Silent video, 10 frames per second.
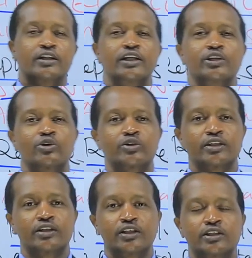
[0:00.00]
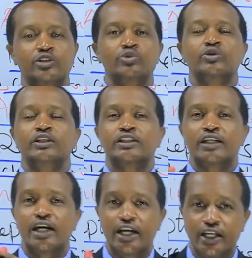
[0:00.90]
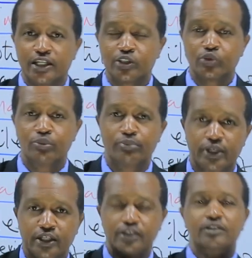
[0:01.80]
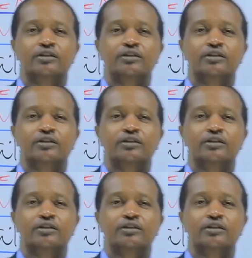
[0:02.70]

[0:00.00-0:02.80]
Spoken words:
the doctor that you desire to be.